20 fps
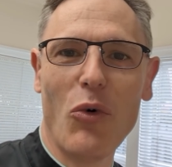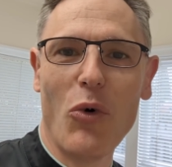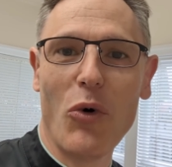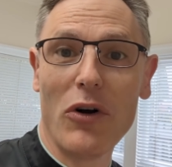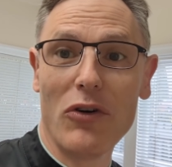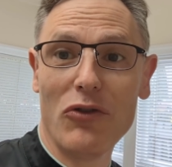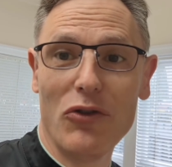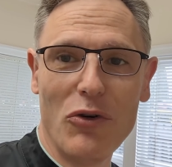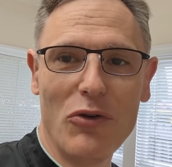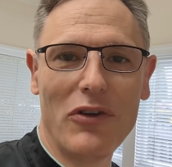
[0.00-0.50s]

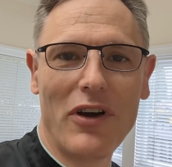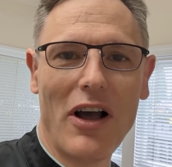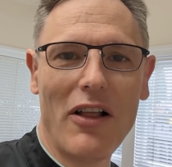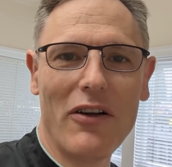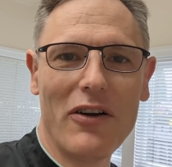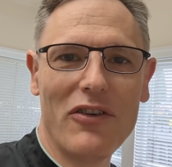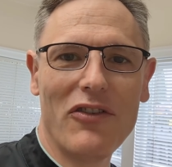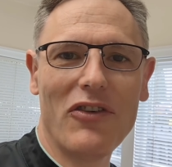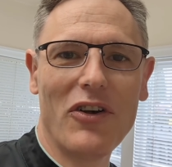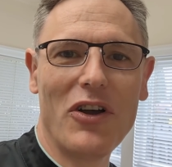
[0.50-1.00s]
or tooth
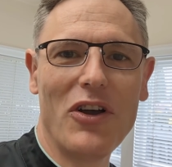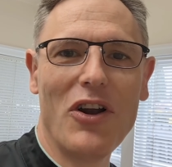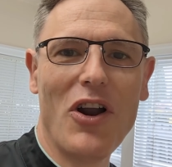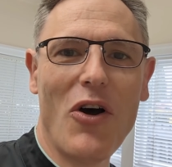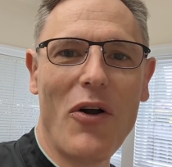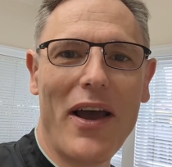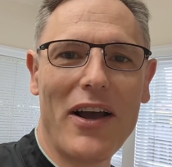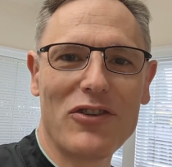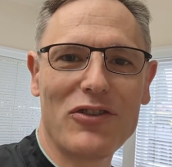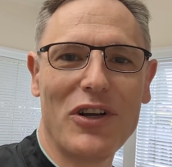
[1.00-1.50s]
colored, so you
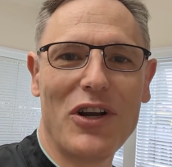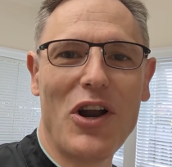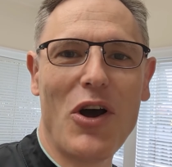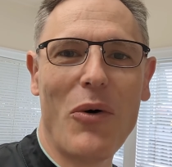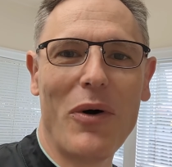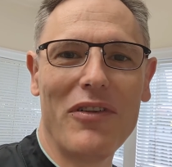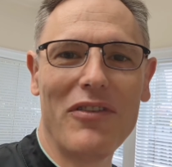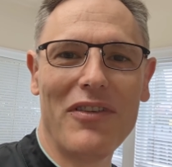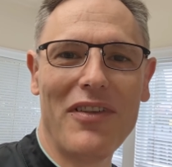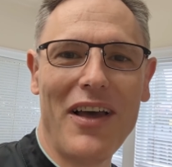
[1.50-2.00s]
don't actually
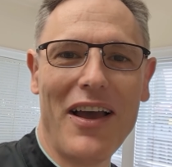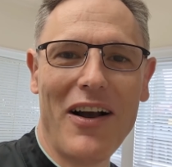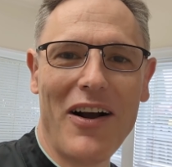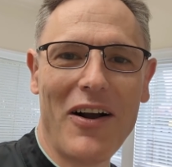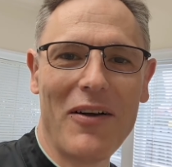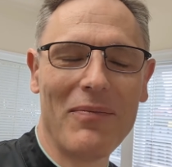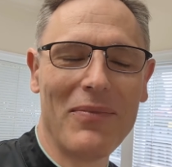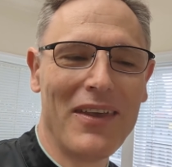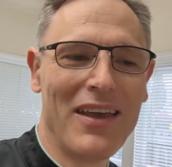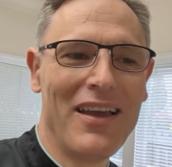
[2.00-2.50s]
know it's
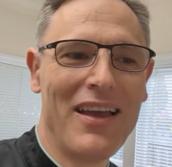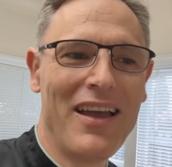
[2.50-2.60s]
there.